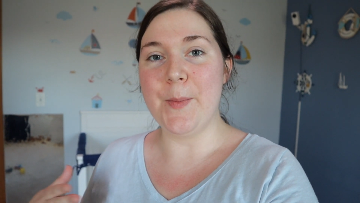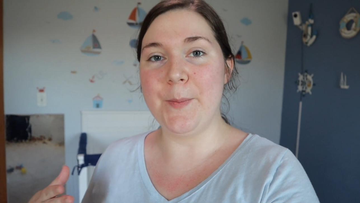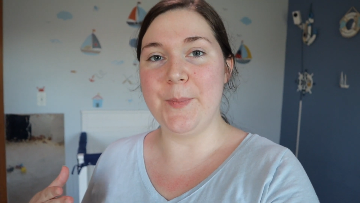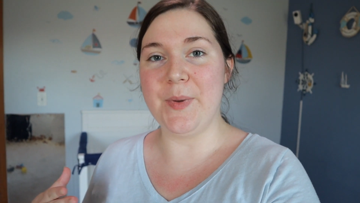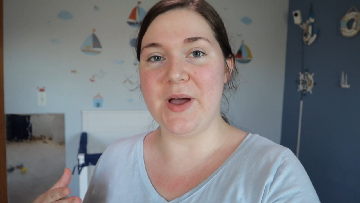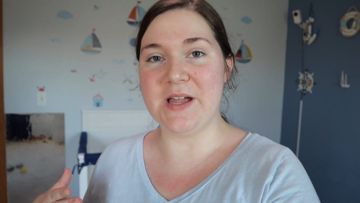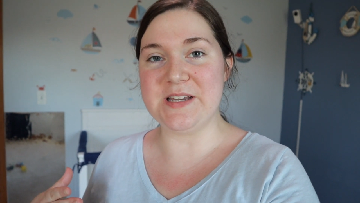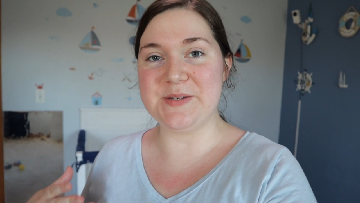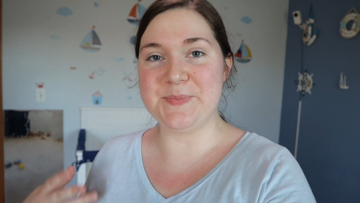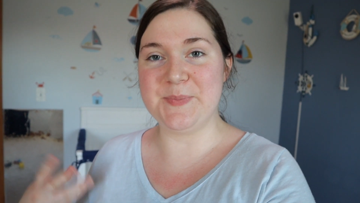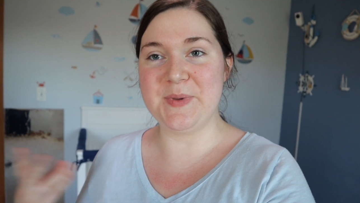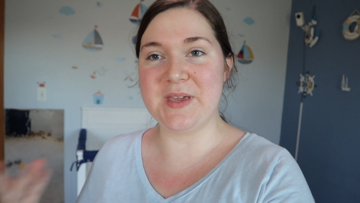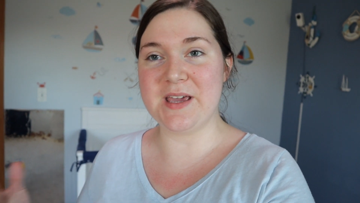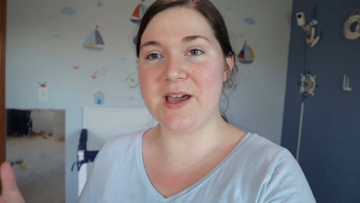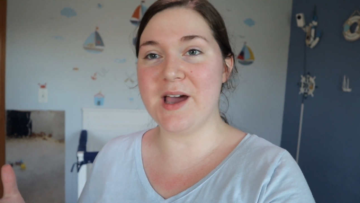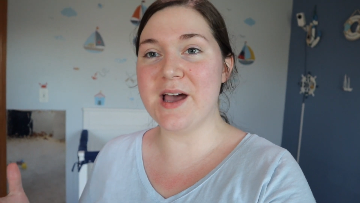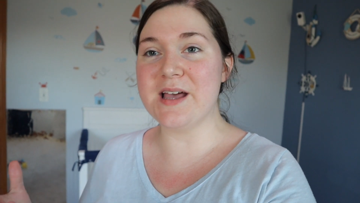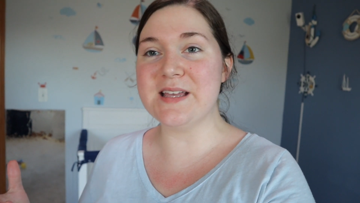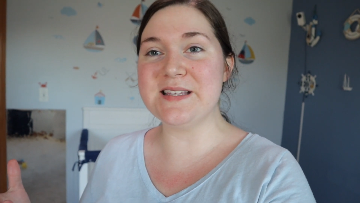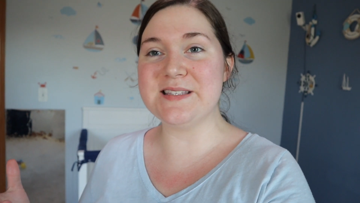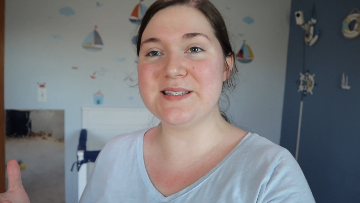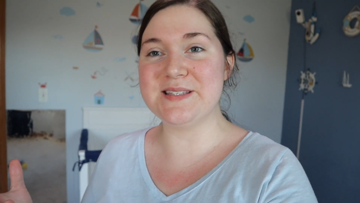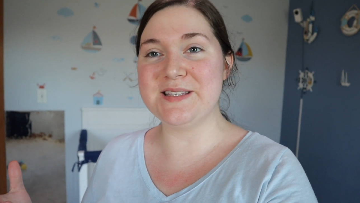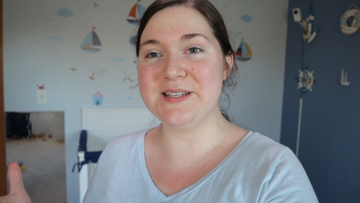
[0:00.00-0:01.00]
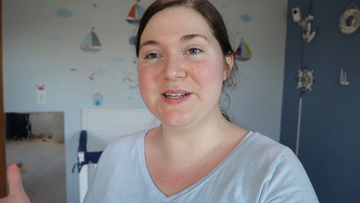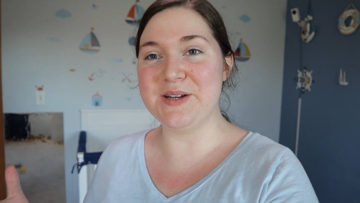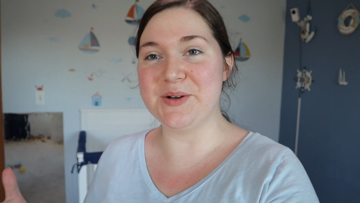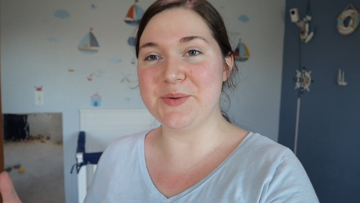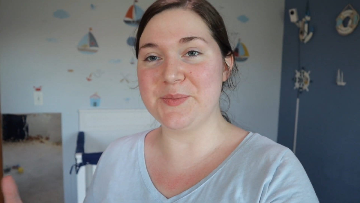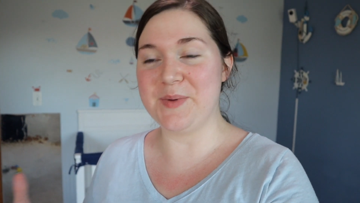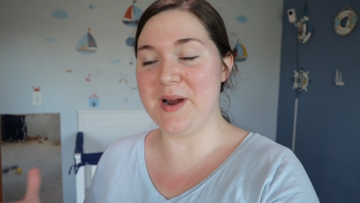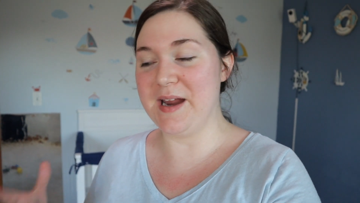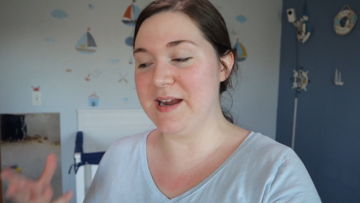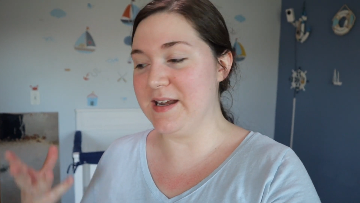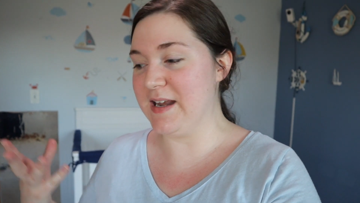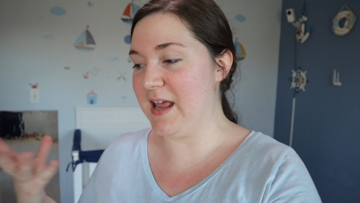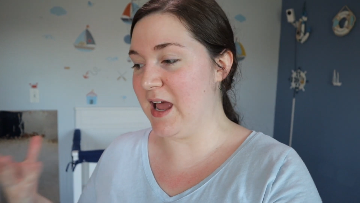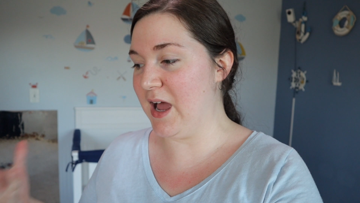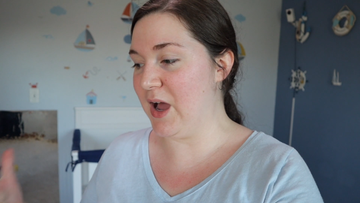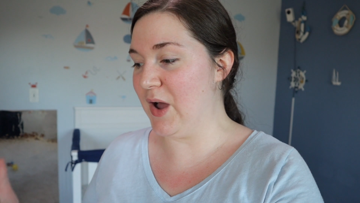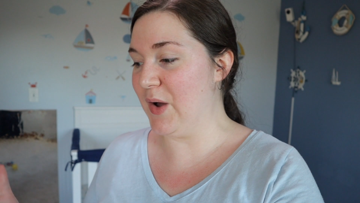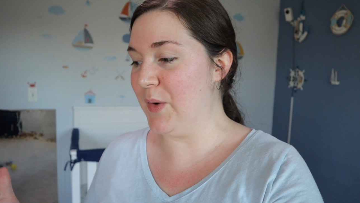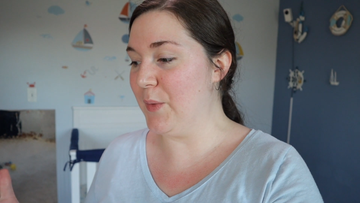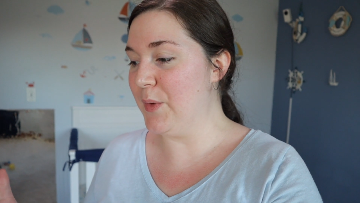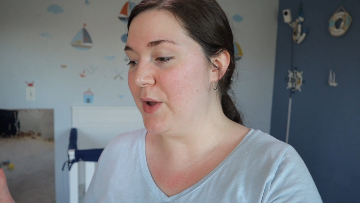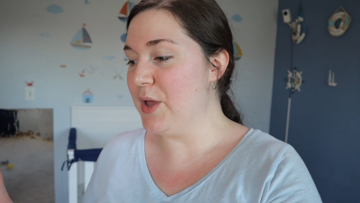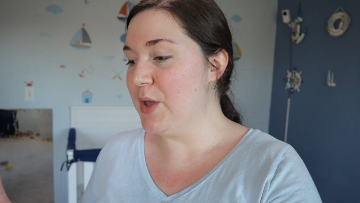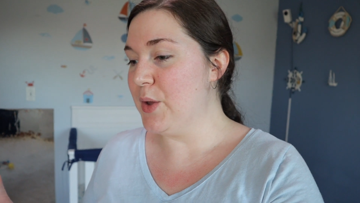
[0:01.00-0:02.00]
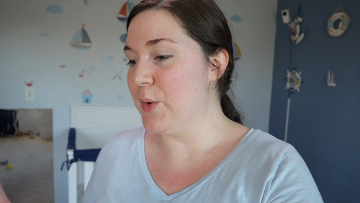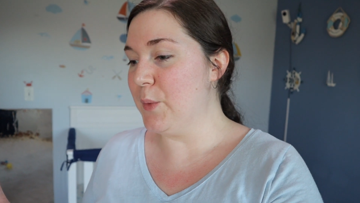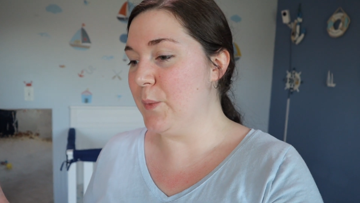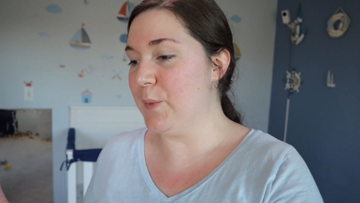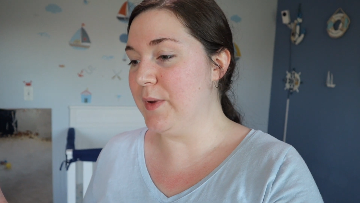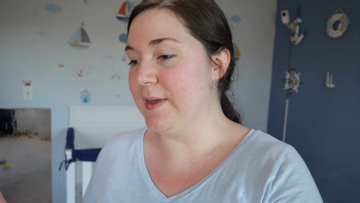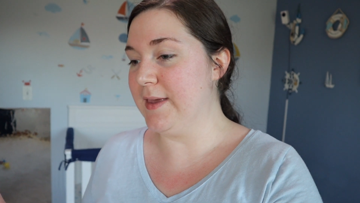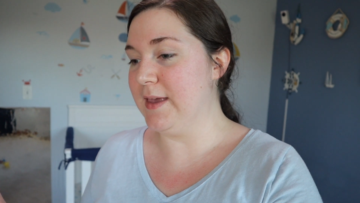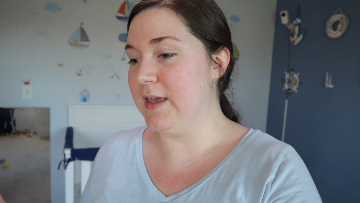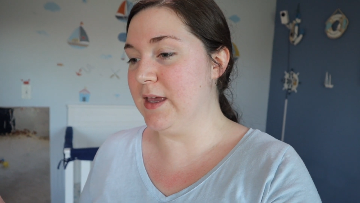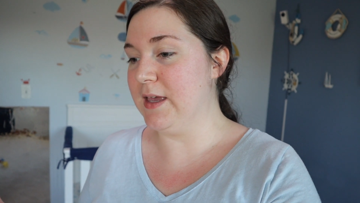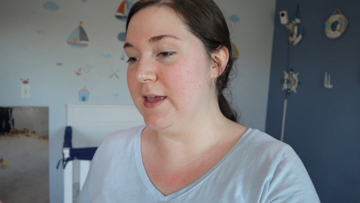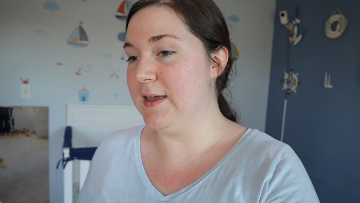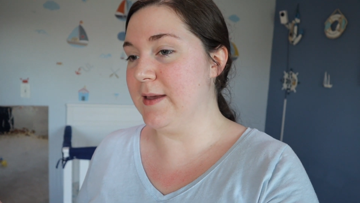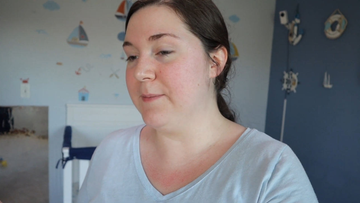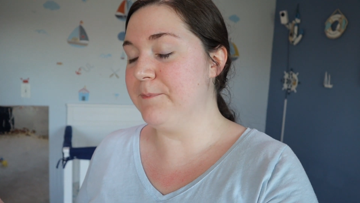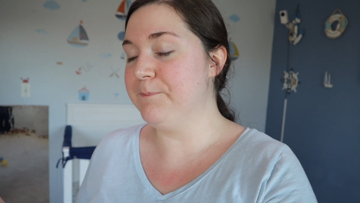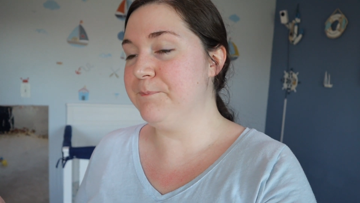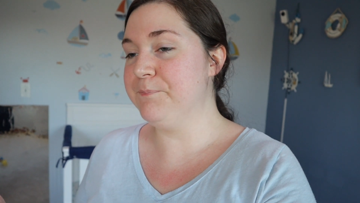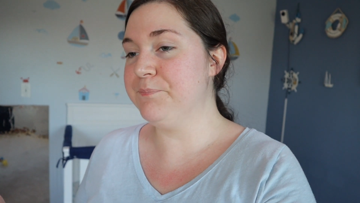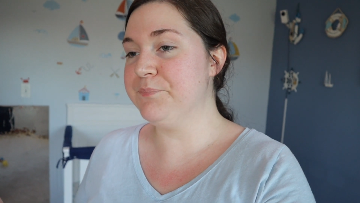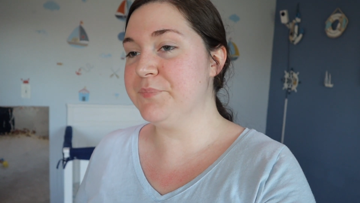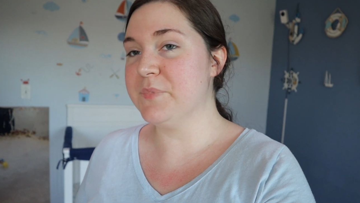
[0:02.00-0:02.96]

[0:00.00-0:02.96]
but because, you know, right now we